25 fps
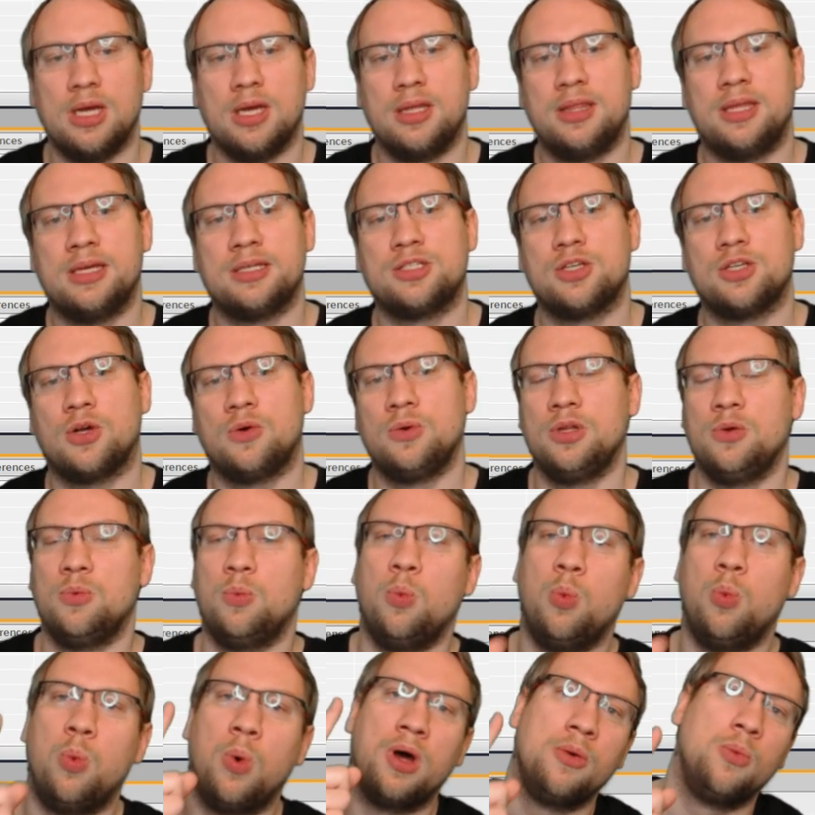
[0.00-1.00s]
there's only
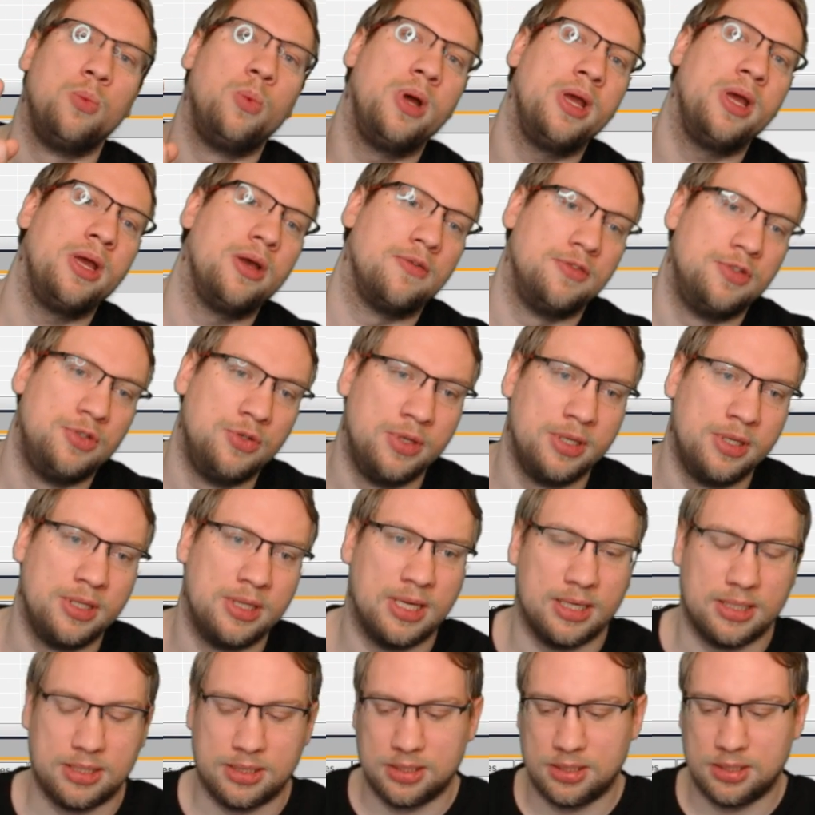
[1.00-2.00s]
one way of doing
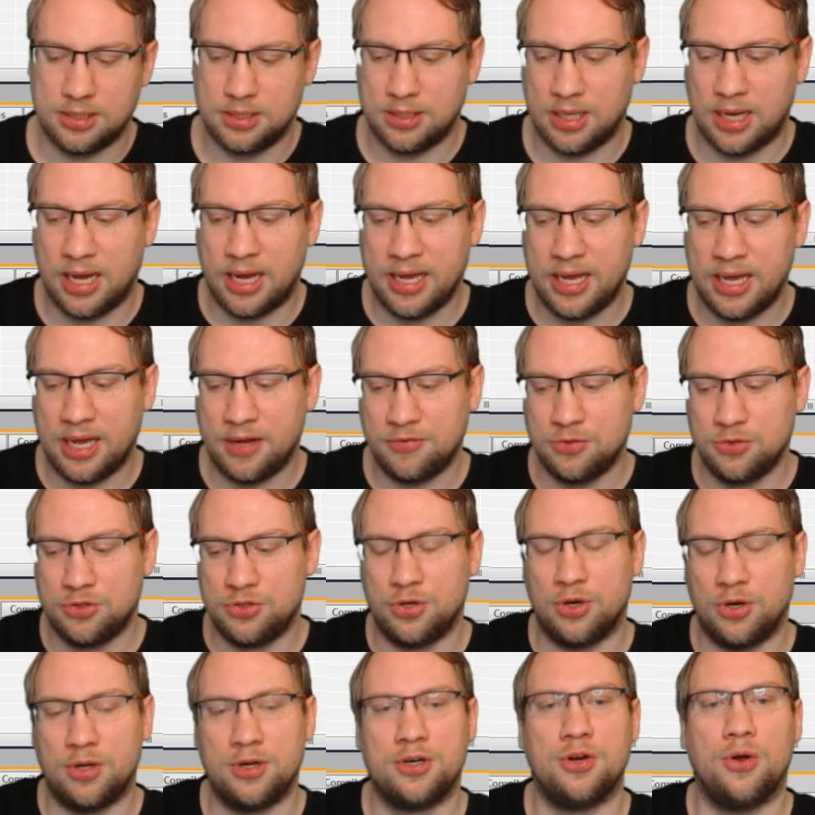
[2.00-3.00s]
that. I have to
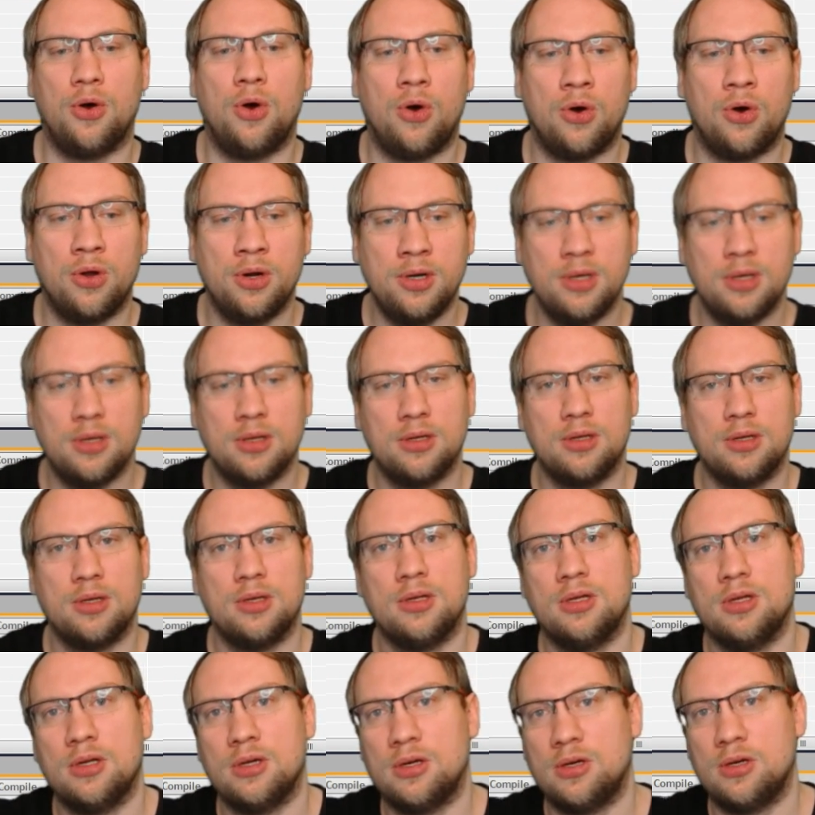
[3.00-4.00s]
turn it on
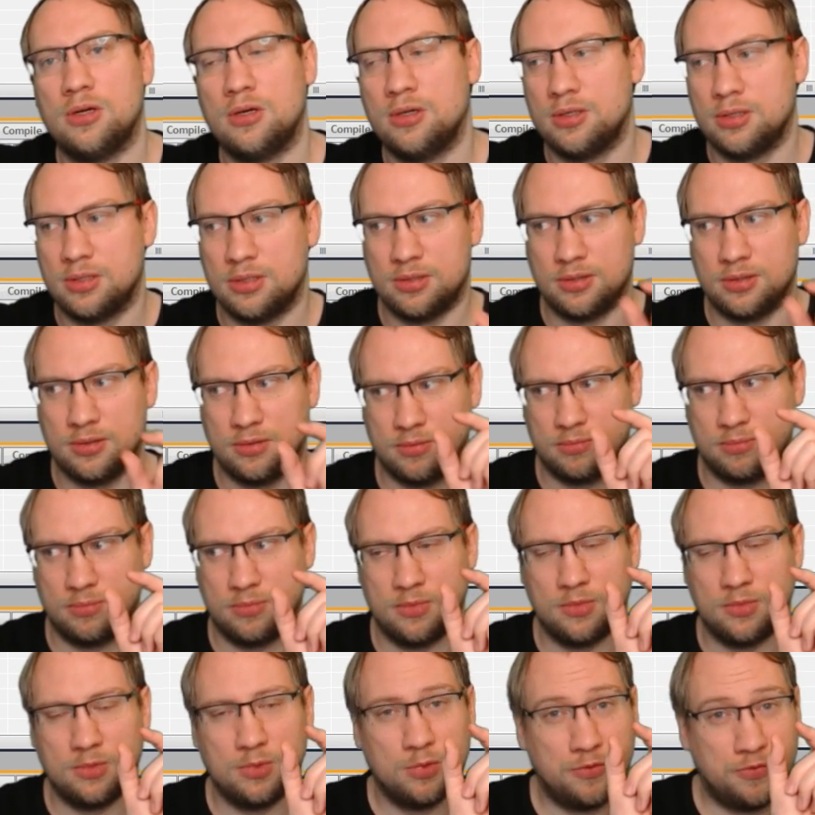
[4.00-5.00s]

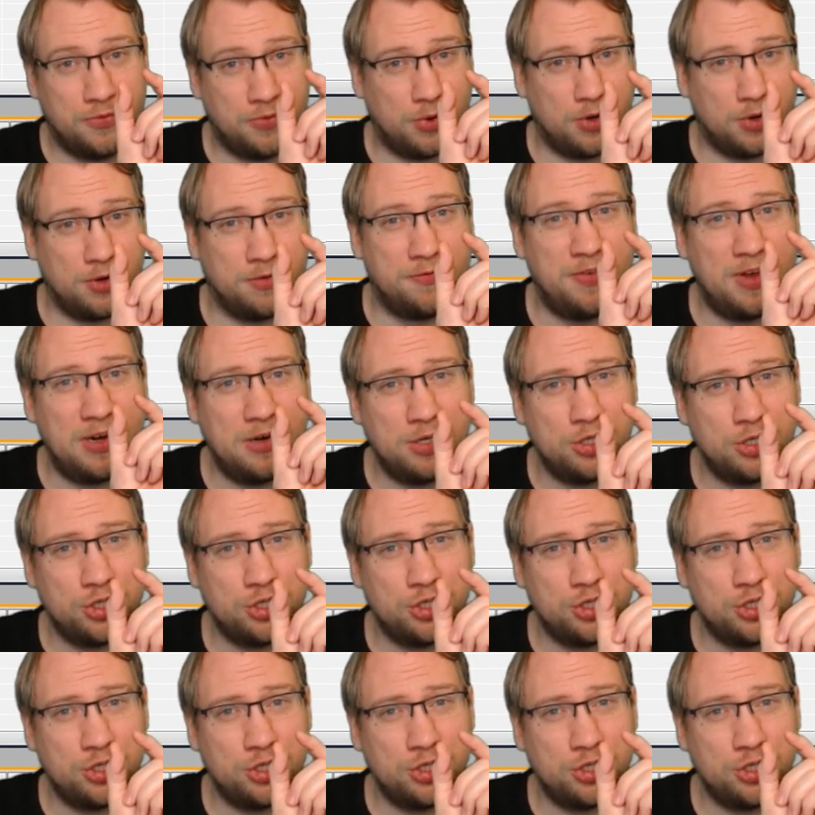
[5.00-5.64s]
for a very